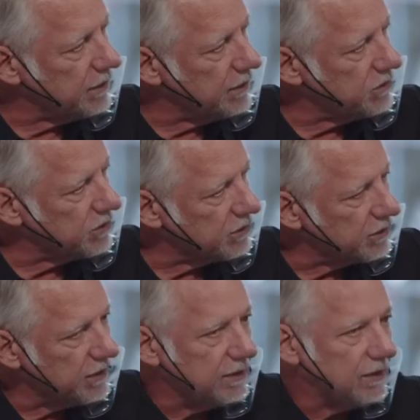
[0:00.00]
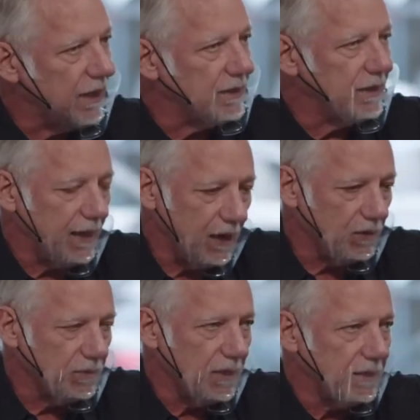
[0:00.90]
easier in that
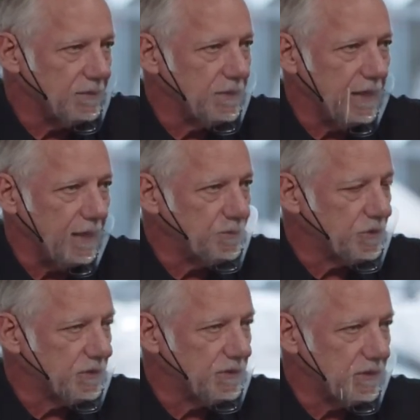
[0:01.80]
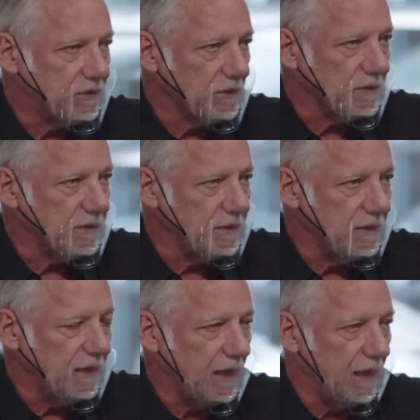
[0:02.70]
now I capture it digitally,
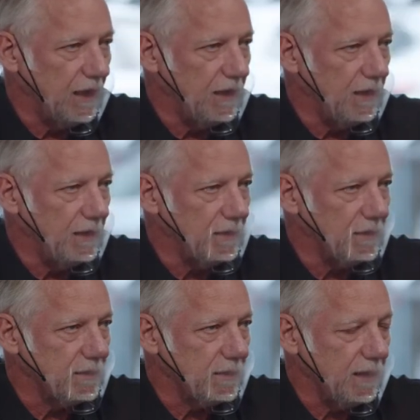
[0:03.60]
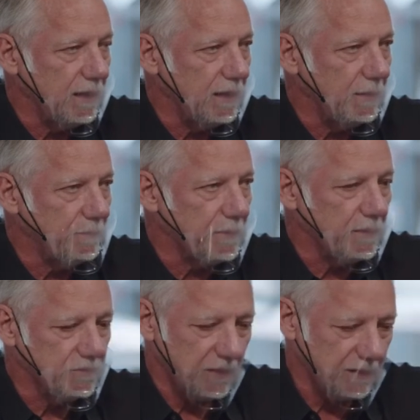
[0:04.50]
and
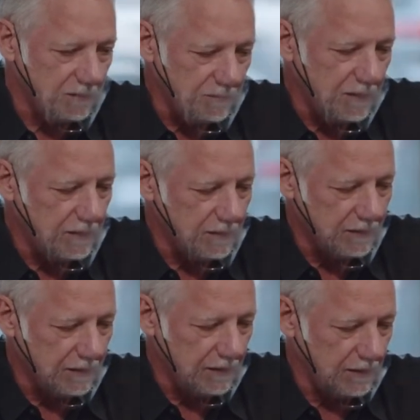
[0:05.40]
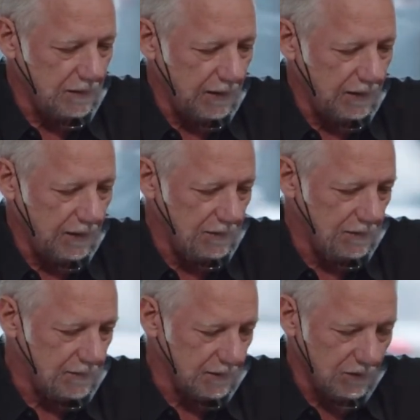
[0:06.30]
so I can immediately, and
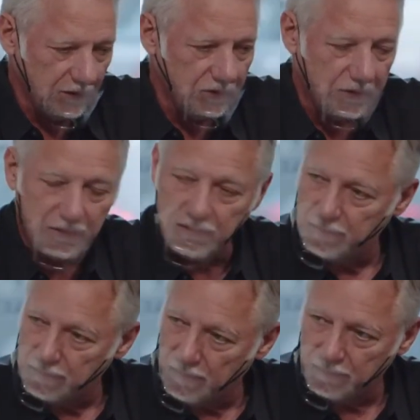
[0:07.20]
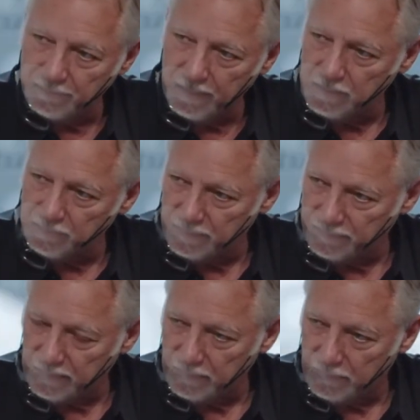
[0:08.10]
the technology and the color management of
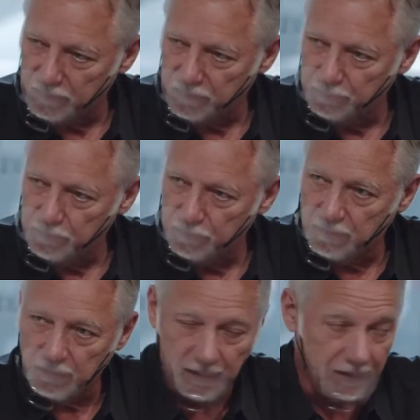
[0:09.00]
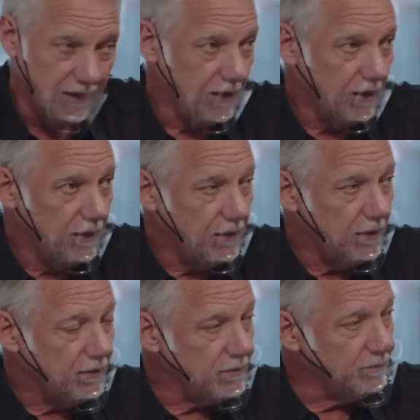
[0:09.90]
technology has moved a lot,
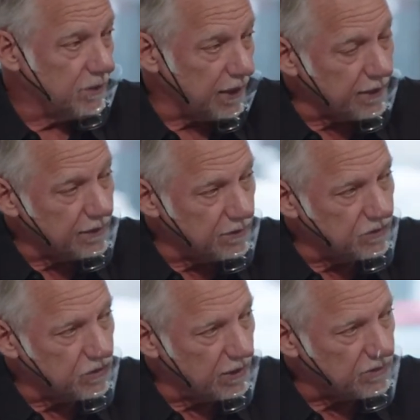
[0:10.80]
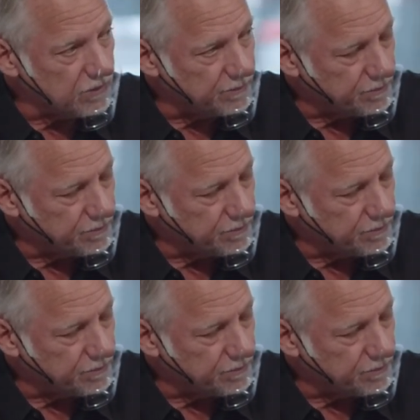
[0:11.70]
but I can adjust.